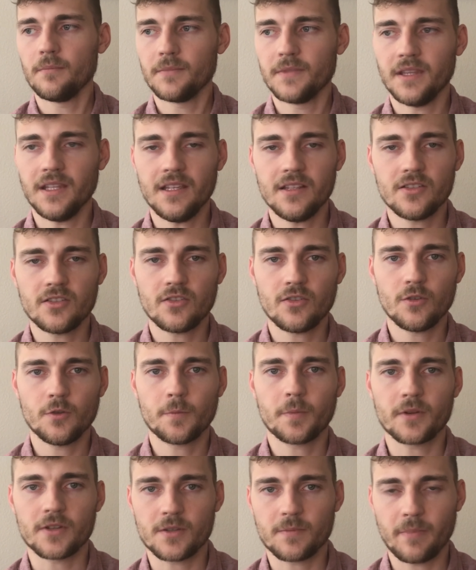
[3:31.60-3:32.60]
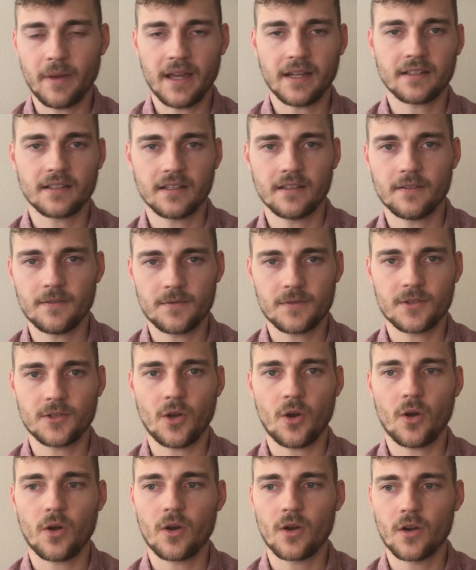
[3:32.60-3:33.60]
these two perspectives
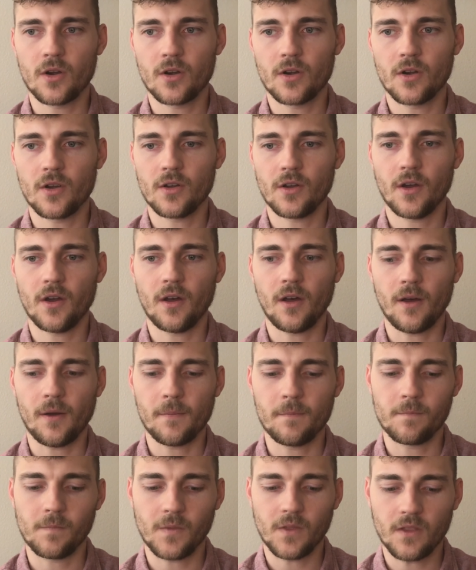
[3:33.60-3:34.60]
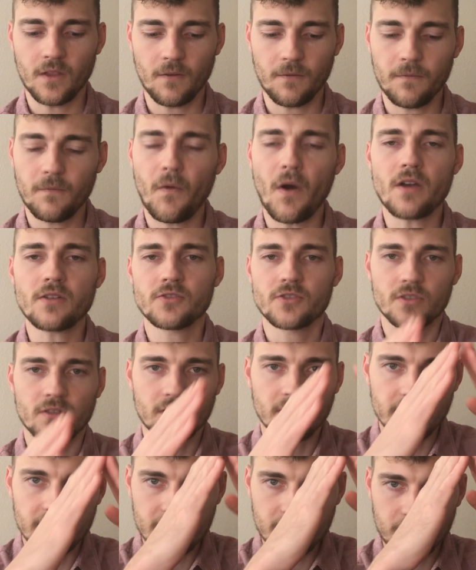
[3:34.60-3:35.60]
are the
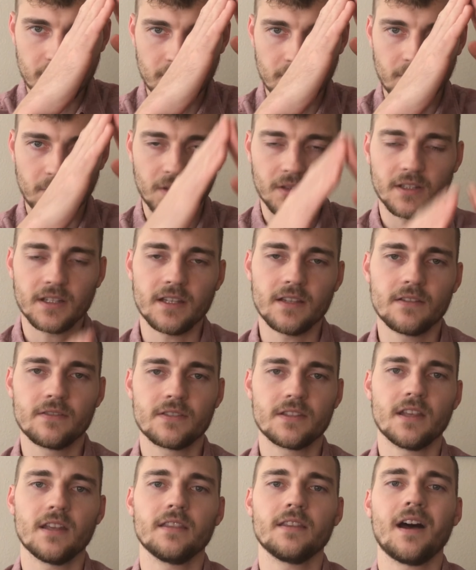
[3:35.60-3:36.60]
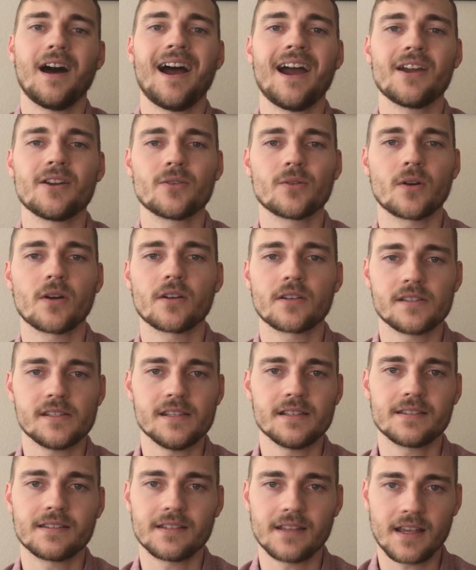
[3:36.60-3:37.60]
functionalist believes that the hierarchy
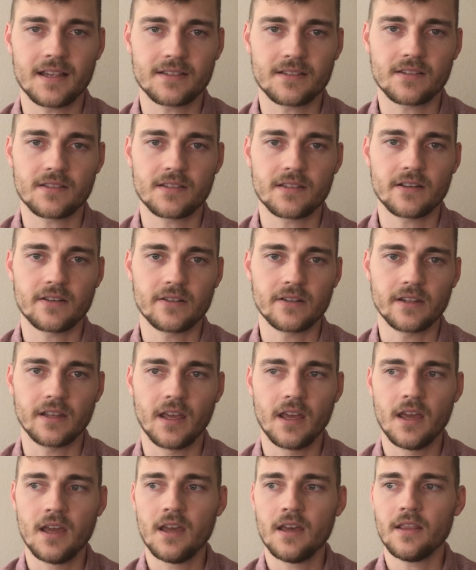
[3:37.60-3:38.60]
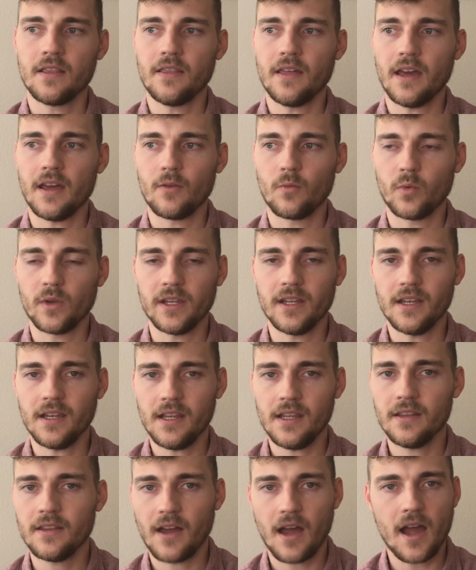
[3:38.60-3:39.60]
is necessary, that we
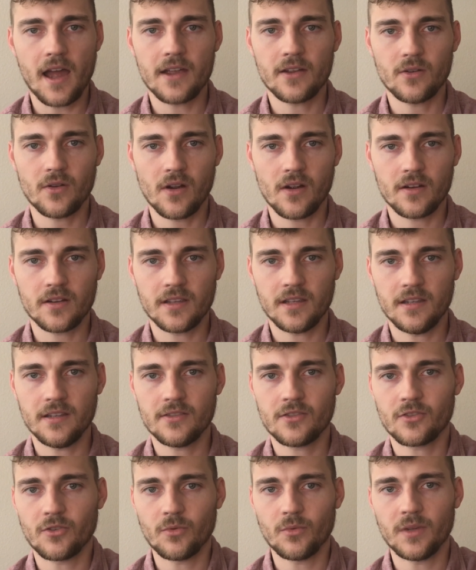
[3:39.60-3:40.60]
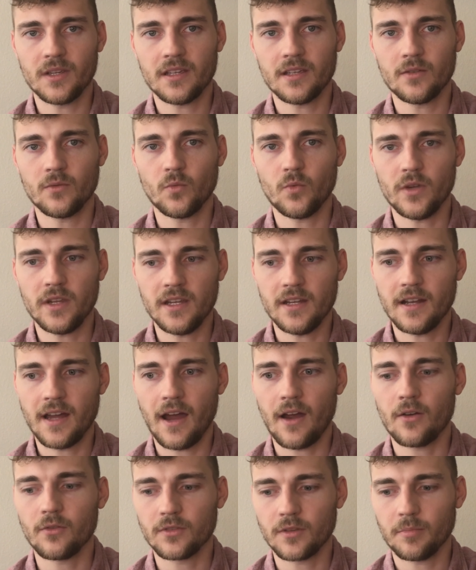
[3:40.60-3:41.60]
need the hierarchy so we can weed
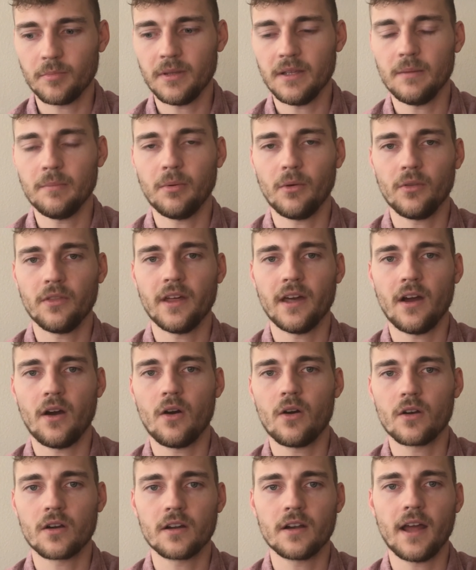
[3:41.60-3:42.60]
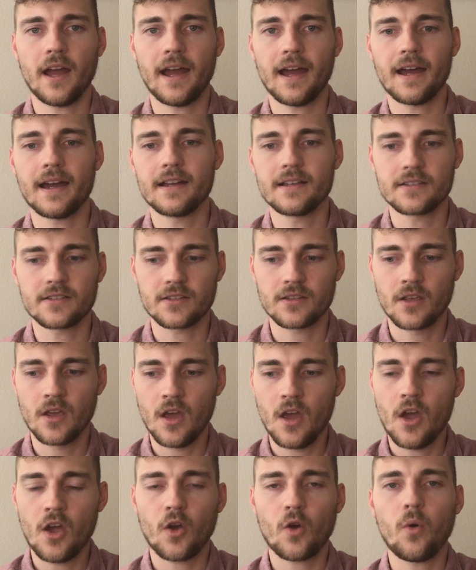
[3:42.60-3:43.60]
out the people that aren't as
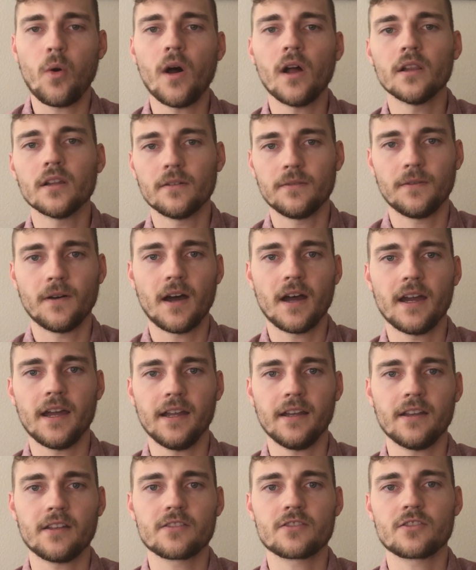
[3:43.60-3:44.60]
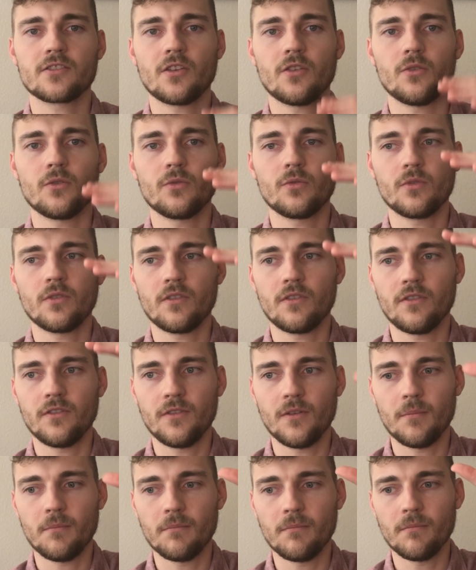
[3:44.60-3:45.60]
qualified, so
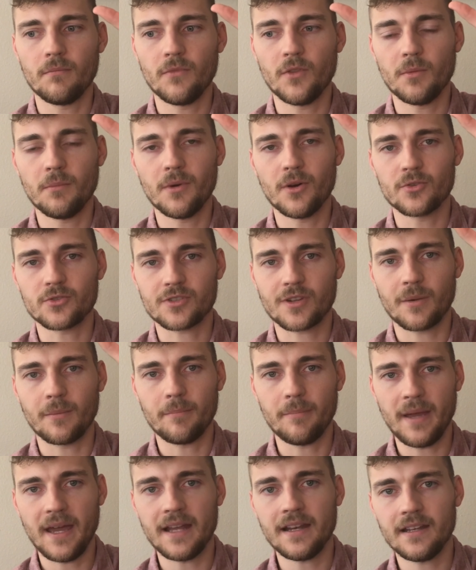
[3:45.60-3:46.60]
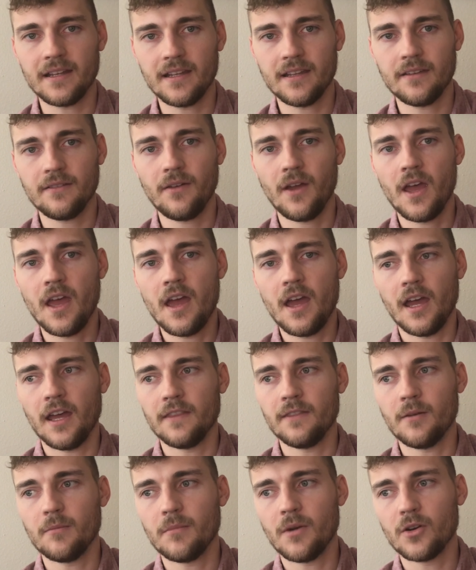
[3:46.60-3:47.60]
the most competitive
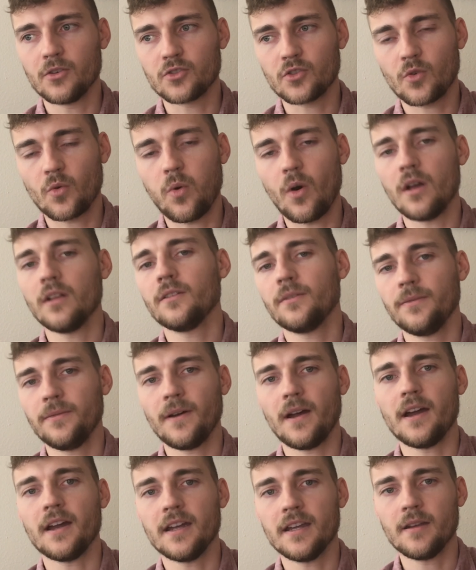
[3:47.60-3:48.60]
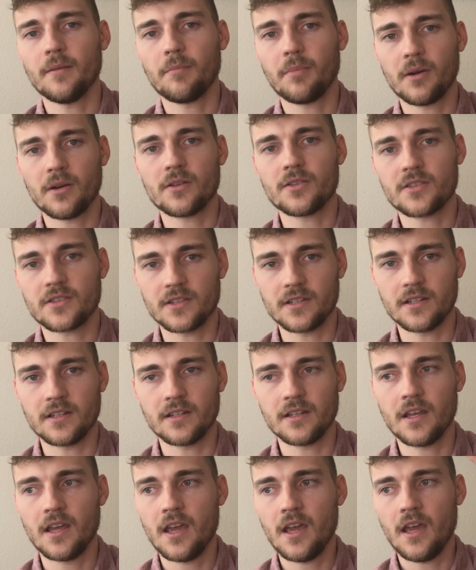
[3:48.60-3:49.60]
and the most qualified
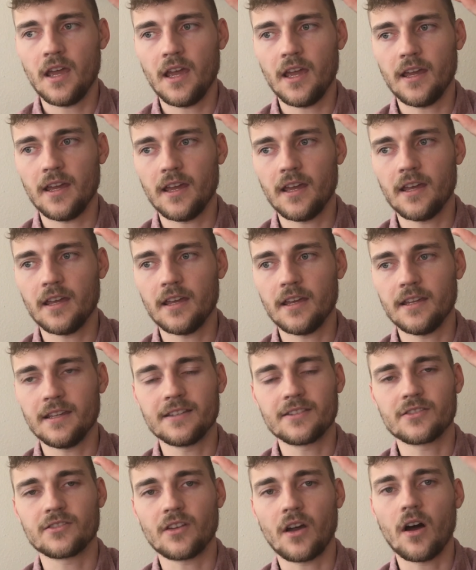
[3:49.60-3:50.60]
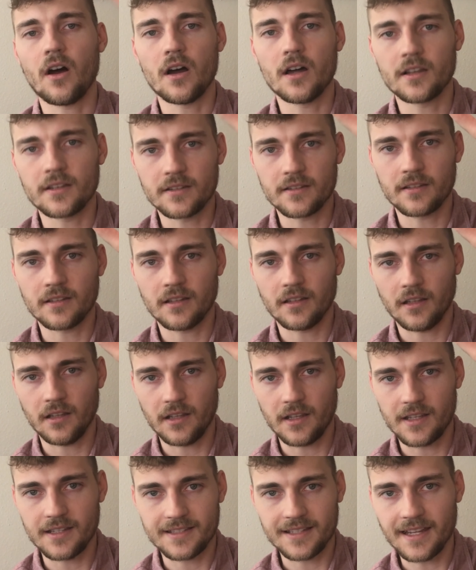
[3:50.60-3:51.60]
person is
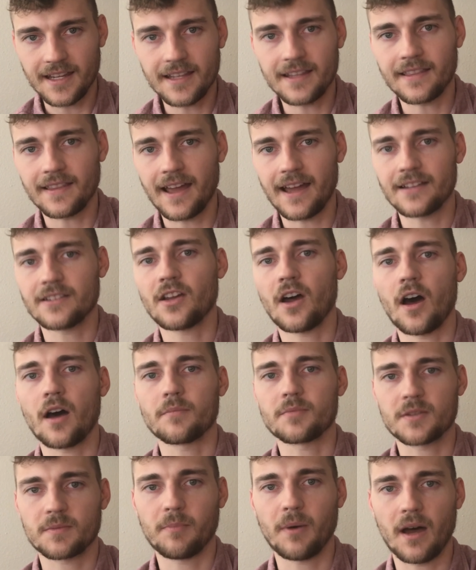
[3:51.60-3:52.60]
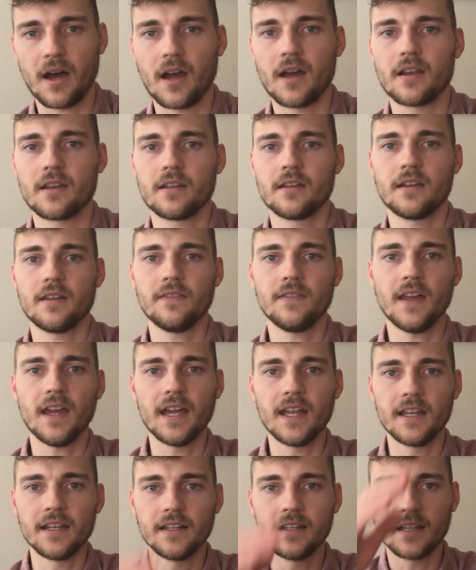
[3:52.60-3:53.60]
in that top spot, and
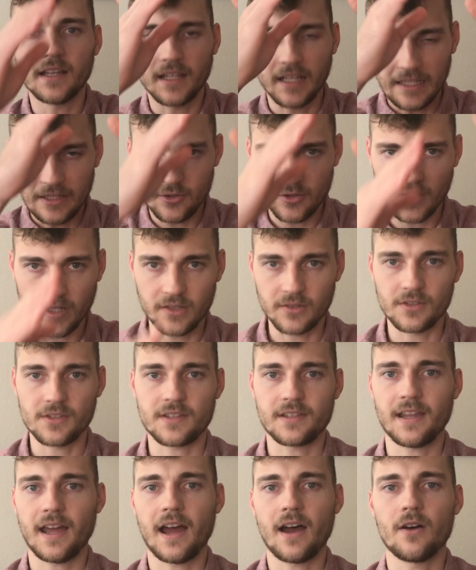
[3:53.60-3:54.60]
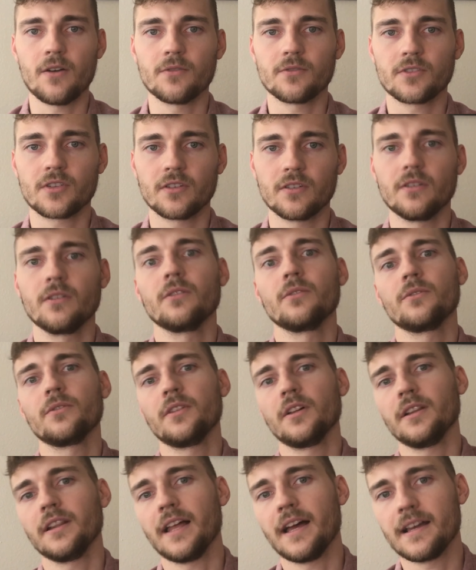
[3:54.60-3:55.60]
then it trickles down to
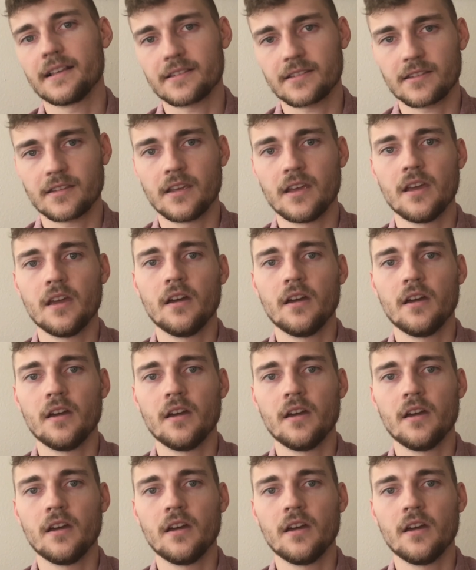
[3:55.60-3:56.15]
the less